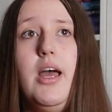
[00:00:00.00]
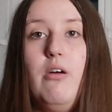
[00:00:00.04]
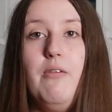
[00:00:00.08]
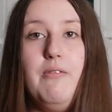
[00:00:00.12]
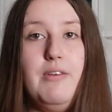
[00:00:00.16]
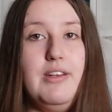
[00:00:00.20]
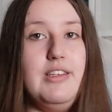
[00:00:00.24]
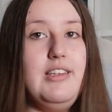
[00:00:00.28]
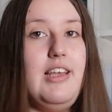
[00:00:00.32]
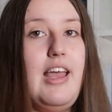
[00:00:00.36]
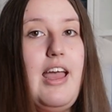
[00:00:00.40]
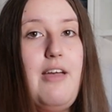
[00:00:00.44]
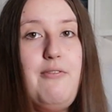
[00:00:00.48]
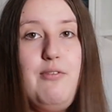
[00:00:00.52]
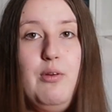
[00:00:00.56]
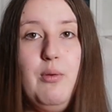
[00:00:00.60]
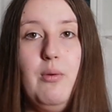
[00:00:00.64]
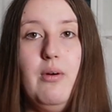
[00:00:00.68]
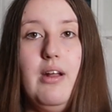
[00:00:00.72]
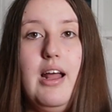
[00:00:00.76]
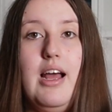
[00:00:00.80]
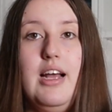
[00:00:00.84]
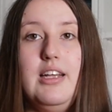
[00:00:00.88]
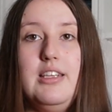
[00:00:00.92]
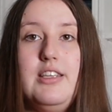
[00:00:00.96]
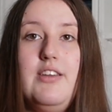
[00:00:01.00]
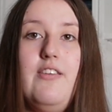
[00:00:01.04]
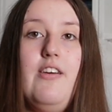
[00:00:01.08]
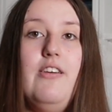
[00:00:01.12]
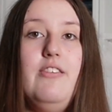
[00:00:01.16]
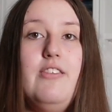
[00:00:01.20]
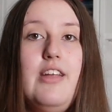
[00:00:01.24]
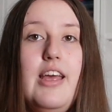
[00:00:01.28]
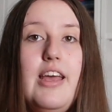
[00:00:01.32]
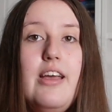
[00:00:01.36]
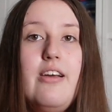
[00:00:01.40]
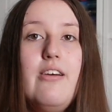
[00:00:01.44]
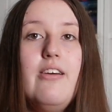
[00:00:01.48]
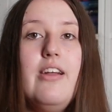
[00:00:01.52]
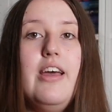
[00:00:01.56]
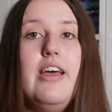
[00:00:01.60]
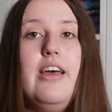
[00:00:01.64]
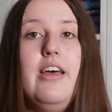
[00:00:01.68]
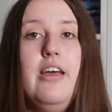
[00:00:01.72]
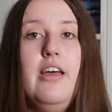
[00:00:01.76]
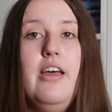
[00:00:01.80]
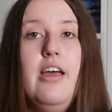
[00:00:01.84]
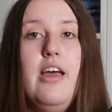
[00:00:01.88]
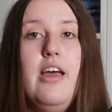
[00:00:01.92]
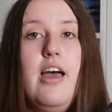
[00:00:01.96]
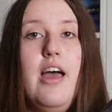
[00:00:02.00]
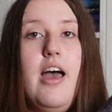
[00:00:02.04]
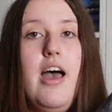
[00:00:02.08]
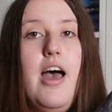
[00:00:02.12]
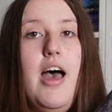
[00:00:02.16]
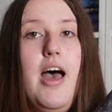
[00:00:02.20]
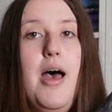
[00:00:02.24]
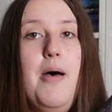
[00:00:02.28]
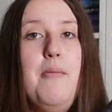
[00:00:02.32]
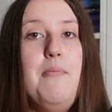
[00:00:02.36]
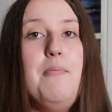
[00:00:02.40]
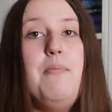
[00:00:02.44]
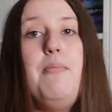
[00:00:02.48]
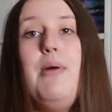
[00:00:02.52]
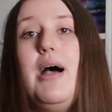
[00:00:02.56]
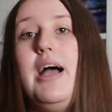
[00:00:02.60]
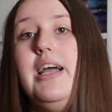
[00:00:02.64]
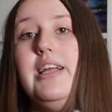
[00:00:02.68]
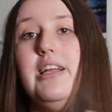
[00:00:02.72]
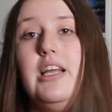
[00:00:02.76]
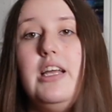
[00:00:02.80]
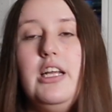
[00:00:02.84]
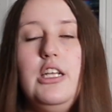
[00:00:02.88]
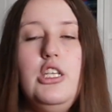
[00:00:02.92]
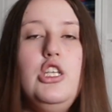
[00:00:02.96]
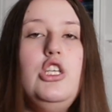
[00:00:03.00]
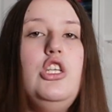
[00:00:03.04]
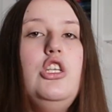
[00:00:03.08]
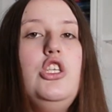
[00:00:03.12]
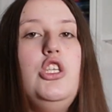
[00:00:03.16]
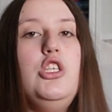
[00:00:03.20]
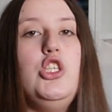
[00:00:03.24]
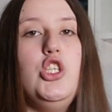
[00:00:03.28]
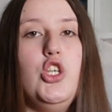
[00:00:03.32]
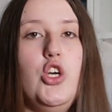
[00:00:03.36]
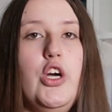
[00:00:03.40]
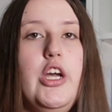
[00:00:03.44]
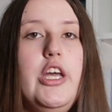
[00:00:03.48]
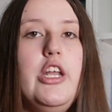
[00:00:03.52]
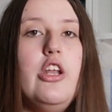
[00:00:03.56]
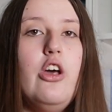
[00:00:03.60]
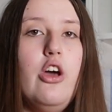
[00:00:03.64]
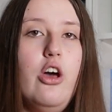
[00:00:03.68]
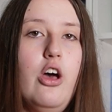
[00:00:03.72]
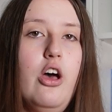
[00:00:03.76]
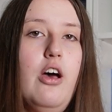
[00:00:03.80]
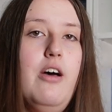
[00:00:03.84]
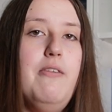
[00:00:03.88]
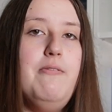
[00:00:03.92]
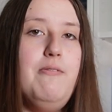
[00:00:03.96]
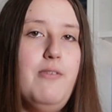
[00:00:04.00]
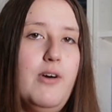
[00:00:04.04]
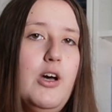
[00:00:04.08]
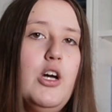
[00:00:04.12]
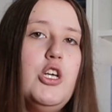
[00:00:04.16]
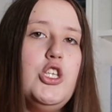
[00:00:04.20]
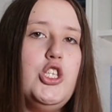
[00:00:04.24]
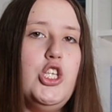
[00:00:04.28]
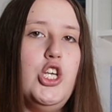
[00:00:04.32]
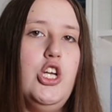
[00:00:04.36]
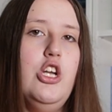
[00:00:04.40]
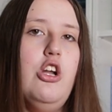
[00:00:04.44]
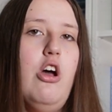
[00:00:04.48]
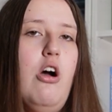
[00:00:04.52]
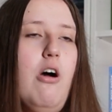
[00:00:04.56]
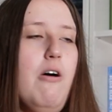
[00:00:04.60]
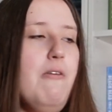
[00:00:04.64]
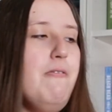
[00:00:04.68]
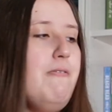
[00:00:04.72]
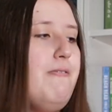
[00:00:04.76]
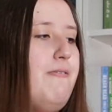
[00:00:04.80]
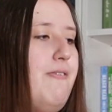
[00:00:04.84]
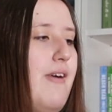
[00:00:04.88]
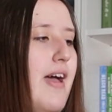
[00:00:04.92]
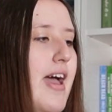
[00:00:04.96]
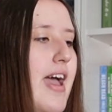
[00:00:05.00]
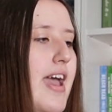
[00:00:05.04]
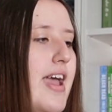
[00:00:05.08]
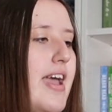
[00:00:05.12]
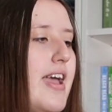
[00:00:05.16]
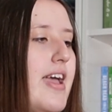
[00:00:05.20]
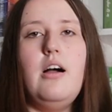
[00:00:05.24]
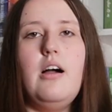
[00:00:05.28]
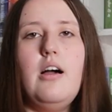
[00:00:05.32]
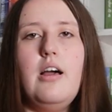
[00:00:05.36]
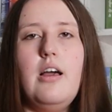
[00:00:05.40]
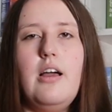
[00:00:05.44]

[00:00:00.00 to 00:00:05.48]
Obviously everyone has their own take on it, but I enjoyed her version of Fae.